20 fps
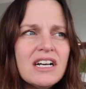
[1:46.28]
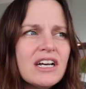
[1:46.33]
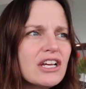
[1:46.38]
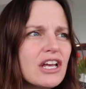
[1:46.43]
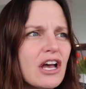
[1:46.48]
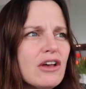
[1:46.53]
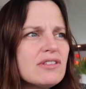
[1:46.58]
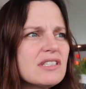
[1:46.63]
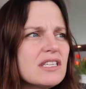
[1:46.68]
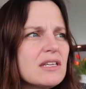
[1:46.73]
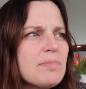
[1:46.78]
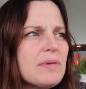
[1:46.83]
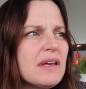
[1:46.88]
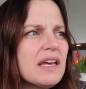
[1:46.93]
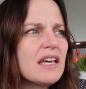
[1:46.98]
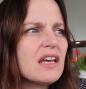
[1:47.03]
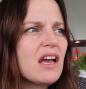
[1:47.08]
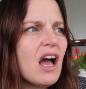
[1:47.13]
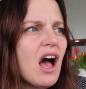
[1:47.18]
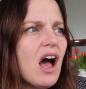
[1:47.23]

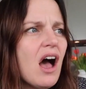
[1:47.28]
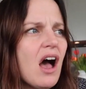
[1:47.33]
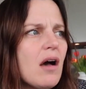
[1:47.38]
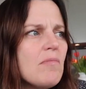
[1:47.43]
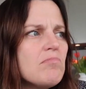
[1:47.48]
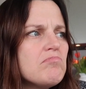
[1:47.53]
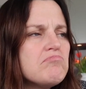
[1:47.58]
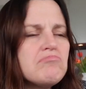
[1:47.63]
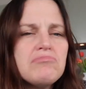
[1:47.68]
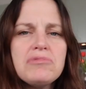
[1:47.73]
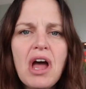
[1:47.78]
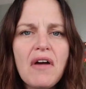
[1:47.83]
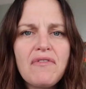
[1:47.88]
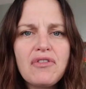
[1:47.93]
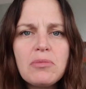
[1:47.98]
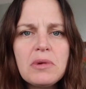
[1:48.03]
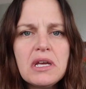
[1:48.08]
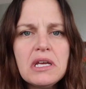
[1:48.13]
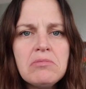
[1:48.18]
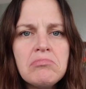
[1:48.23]
Co-sleeping, not
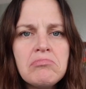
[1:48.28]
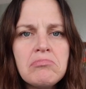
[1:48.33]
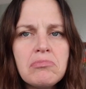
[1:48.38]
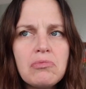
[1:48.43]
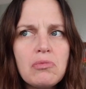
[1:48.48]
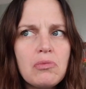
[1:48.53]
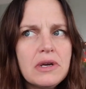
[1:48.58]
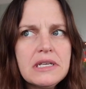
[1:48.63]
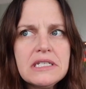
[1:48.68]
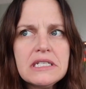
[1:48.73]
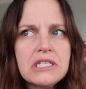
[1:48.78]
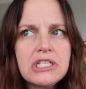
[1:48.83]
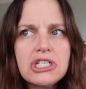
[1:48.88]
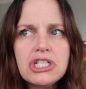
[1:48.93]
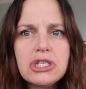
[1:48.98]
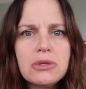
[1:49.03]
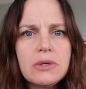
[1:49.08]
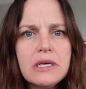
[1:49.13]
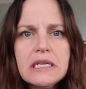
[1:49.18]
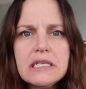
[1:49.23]
for me. We didn't
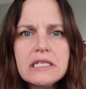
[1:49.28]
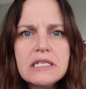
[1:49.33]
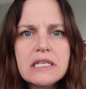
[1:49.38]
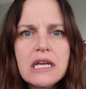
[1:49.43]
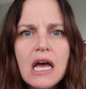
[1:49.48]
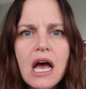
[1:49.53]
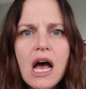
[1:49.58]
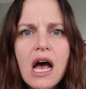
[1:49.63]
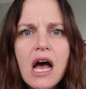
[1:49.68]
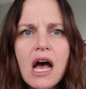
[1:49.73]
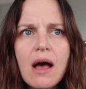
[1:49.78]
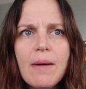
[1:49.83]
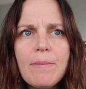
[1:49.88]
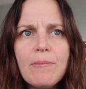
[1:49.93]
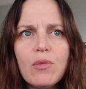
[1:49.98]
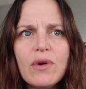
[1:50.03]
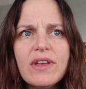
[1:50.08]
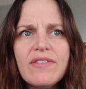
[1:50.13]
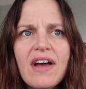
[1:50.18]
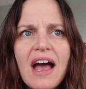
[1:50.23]
do it.
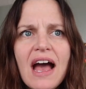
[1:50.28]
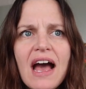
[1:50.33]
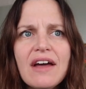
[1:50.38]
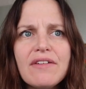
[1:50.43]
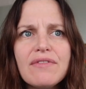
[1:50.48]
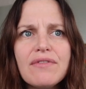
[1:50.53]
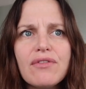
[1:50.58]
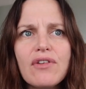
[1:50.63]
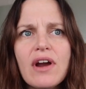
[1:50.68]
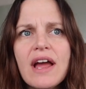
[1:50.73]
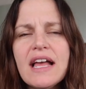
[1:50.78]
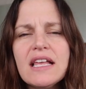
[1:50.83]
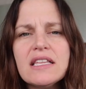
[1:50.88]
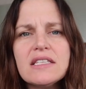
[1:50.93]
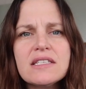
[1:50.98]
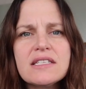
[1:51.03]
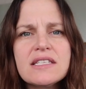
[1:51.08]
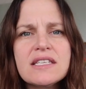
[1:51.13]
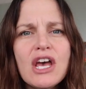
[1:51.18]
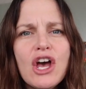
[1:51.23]
We've had
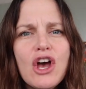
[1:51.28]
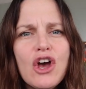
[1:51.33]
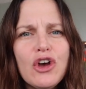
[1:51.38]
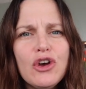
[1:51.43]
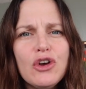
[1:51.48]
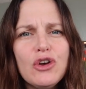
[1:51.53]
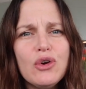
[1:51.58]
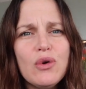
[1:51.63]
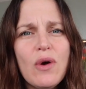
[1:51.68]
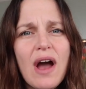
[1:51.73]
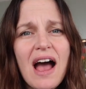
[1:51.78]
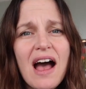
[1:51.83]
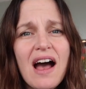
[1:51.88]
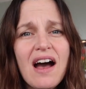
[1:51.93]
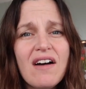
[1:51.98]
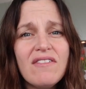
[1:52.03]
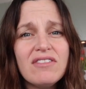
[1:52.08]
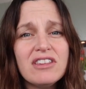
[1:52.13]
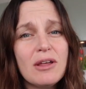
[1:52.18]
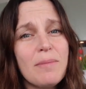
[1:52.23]
friends who
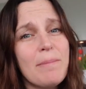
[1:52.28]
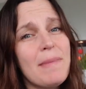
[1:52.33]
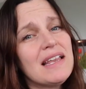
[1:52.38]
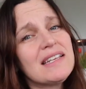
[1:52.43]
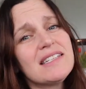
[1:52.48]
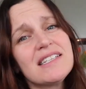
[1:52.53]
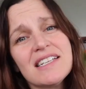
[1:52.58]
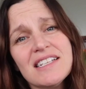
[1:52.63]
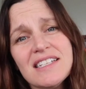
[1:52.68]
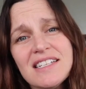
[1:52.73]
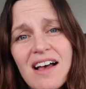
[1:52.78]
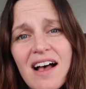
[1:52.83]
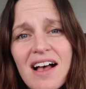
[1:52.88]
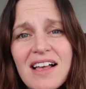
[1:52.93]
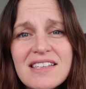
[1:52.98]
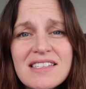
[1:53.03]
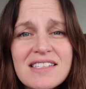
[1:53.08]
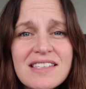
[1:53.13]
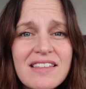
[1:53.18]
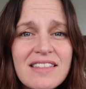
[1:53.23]
have lamented to
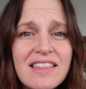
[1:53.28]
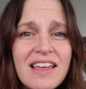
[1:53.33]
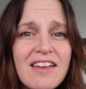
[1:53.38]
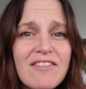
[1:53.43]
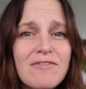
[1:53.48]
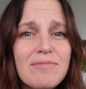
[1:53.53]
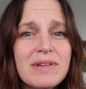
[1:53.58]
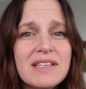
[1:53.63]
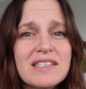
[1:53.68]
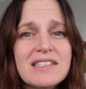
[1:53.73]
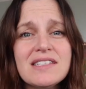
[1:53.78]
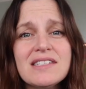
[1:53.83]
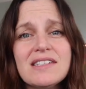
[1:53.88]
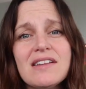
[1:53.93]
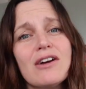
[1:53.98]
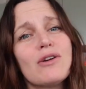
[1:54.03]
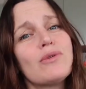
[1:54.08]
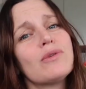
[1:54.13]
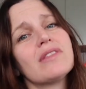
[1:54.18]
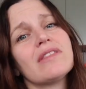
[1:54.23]
us that they've been
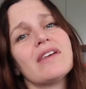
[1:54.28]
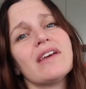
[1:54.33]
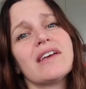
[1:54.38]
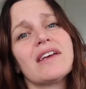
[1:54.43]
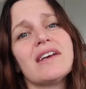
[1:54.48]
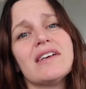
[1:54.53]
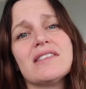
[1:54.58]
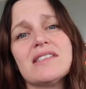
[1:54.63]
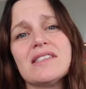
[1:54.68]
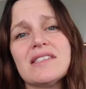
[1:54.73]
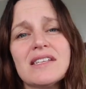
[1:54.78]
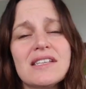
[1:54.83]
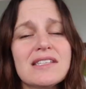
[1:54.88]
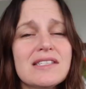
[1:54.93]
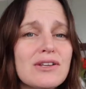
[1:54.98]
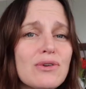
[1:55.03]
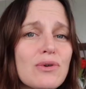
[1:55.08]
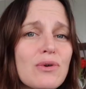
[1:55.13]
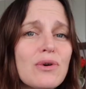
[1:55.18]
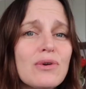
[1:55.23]
stuck with like a
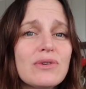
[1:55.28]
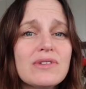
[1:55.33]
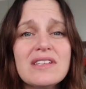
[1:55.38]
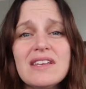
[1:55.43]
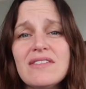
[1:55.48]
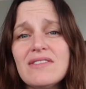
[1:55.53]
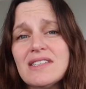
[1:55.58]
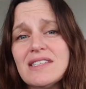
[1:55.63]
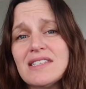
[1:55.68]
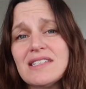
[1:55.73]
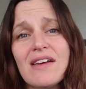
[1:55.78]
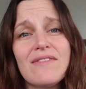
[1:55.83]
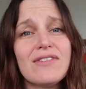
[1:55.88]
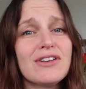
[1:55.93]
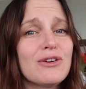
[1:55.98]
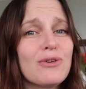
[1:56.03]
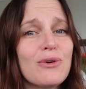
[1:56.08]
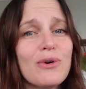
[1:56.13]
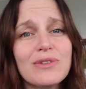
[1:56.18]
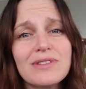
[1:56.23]
6-year-old, even
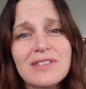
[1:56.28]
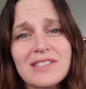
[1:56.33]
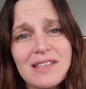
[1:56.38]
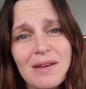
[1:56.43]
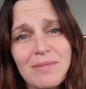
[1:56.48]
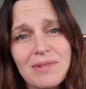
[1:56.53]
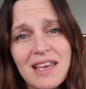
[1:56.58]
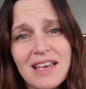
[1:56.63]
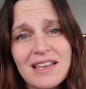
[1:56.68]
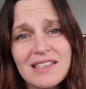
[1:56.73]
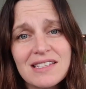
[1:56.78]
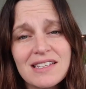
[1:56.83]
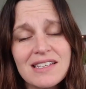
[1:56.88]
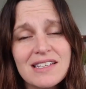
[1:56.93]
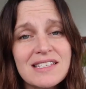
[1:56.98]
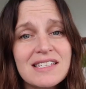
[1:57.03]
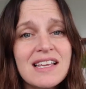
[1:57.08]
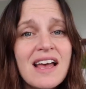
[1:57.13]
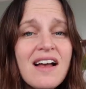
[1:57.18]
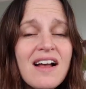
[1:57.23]
7-year-old in some
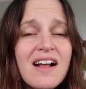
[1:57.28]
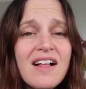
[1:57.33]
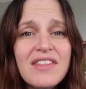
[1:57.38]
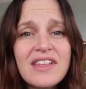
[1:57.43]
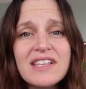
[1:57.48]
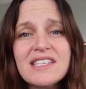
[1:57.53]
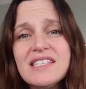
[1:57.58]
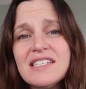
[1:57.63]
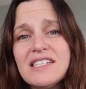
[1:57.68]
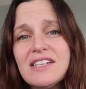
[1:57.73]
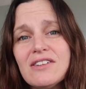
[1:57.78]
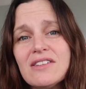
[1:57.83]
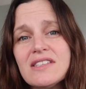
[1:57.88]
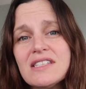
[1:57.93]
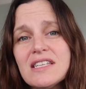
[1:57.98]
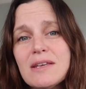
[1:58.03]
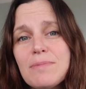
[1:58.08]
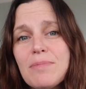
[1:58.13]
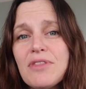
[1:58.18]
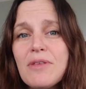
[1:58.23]
cases, that still
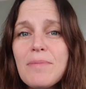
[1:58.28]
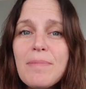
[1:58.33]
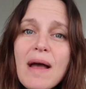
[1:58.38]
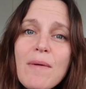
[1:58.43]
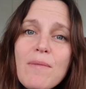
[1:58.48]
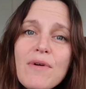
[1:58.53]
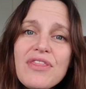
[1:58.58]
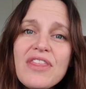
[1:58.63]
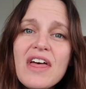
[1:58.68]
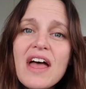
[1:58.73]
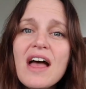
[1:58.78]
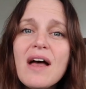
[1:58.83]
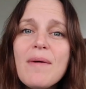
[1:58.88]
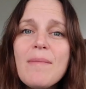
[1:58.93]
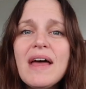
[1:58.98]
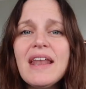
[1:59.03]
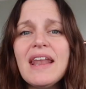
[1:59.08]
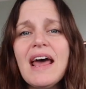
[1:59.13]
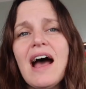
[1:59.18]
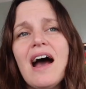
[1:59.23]
sleep in the bed with them,
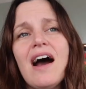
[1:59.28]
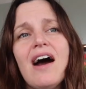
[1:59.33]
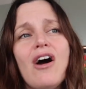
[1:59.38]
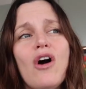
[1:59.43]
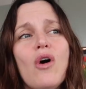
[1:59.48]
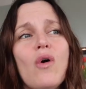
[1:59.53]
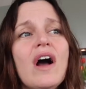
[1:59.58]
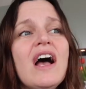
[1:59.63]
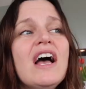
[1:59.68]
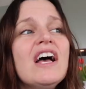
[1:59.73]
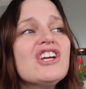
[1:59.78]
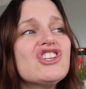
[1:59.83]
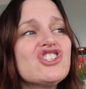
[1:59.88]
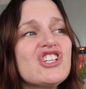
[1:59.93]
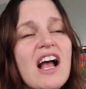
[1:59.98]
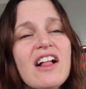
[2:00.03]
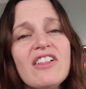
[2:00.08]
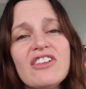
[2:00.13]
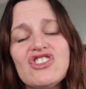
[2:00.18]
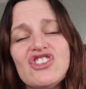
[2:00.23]
and how
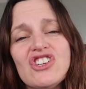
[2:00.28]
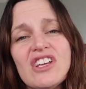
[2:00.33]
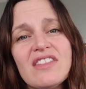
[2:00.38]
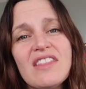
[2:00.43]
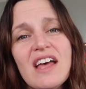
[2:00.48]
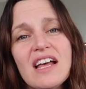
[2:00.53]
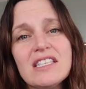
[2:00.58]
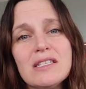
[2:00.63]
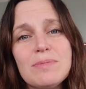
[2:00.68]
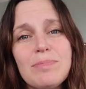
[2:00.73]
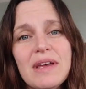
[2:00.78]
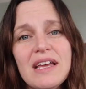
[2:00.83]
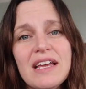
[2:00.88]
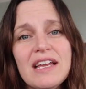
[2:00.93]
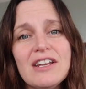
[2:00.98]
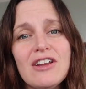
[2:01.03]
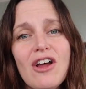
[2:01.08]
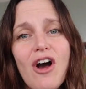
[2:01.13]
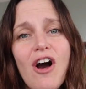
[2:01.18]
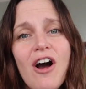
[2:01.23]
challenging that's
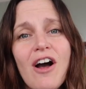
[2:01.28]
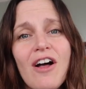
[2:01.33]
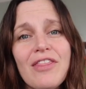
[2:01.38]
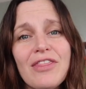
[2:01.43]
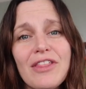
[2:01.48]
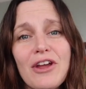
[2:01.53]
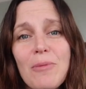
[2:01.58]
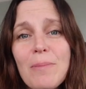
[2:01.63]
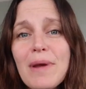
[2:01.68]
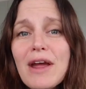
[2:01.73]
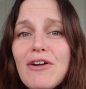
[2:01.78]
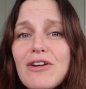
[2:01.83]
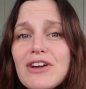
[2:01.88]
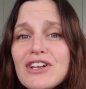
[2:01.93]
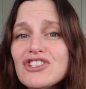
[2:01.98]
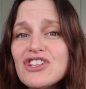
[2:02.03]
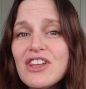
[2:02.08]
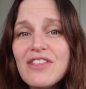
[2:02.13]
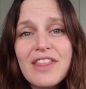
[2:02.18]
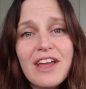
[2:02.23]
been on their
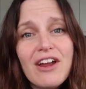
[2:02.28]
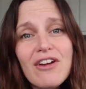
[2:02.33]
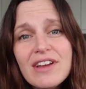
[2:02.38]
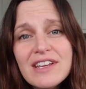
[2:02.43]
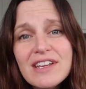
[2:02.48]
marriage and their